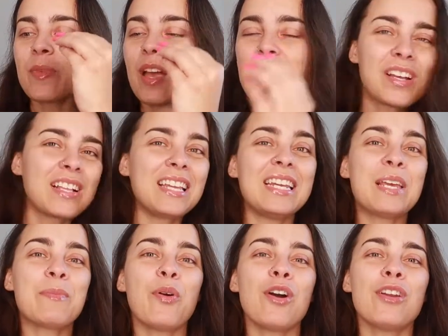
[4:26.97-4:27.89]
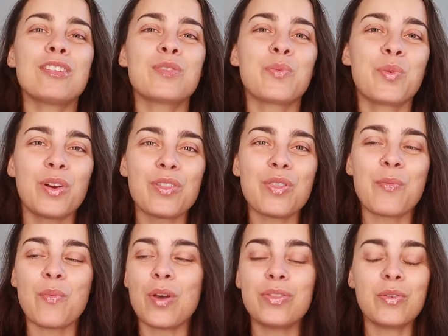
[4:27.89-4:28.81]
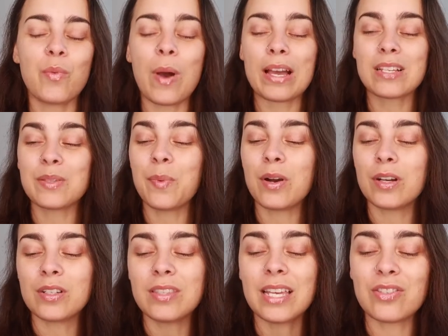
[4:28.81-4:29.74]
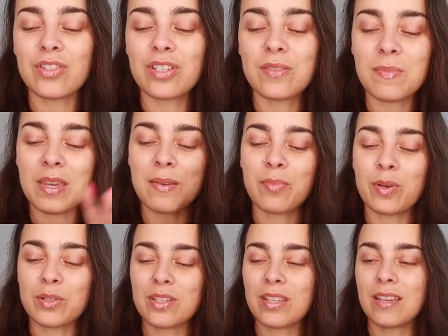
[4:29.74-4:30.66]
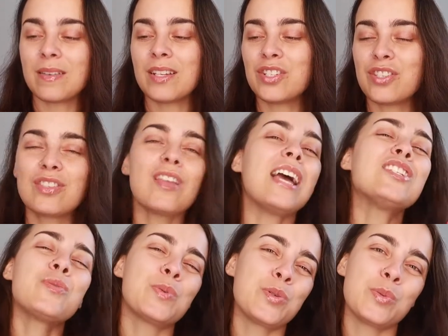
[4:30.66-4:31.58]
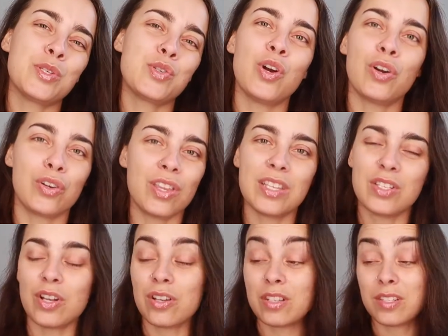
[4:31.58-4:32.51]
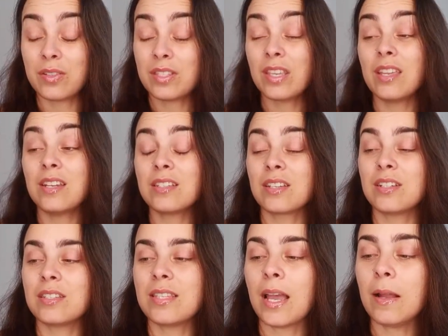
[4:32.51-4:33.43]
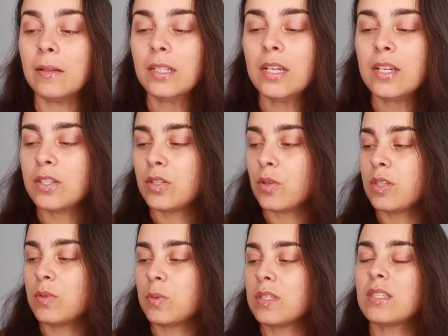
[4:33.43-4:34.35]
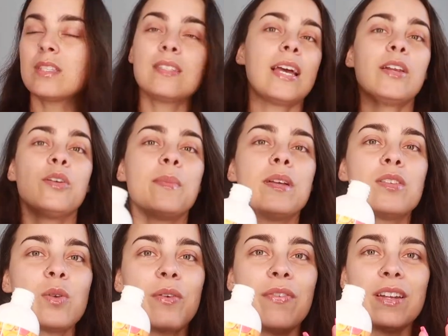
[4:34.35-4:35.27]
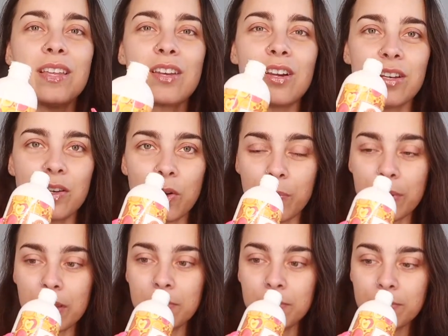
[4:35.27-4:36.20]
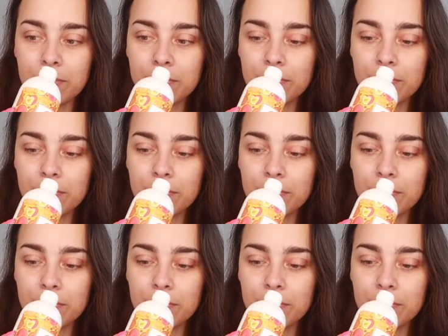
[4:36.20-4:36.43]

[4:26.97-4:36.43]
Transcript: the cleaning products were in the in the wax bar. That's just me personally. I just I just wish it was stronger. That's all because it's it is a good set. So this one's the cider mill. So I finally got it open.